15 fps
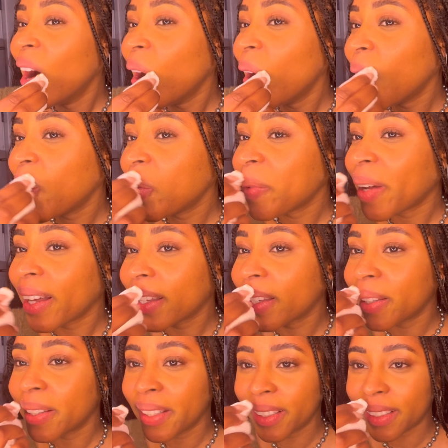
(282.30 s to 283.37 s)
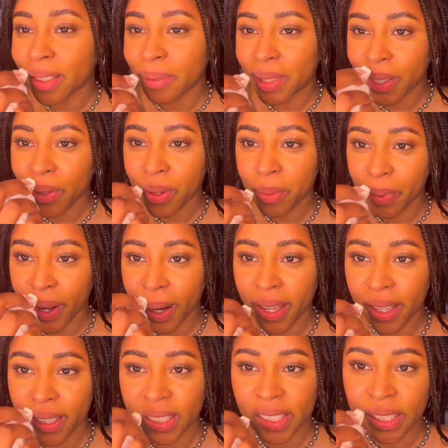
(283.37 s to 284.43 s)
Oh my goodness, I'm so
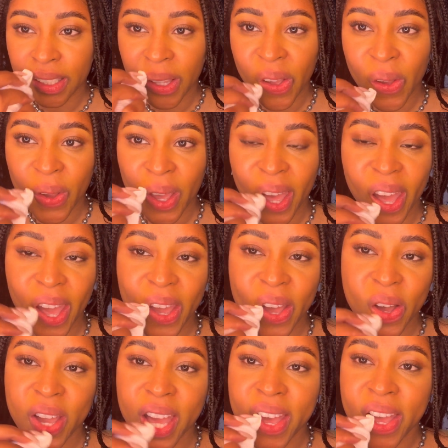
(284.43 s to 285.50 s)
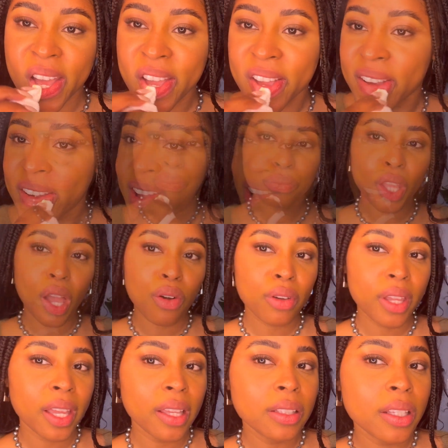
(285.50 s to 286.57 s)
impressed. Okay, okay.
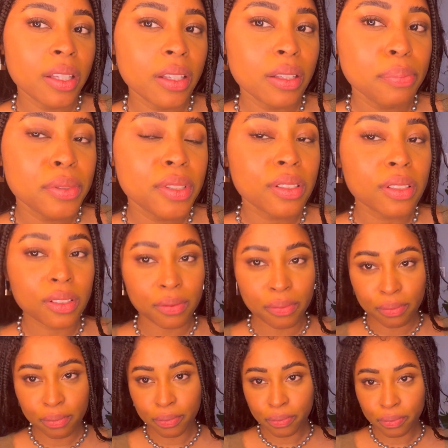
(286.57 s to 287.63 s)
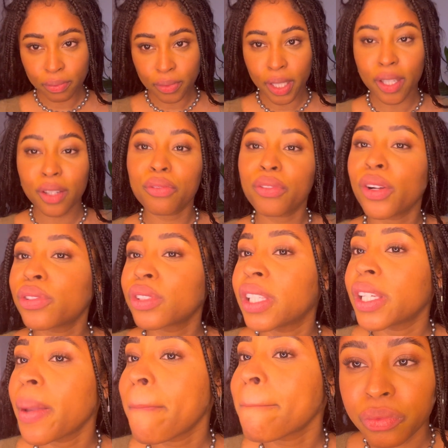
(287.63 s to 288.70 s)
Okay, lips. Looking
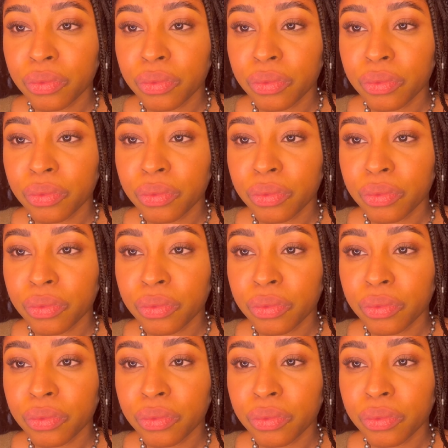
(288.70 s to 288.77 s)
rosy.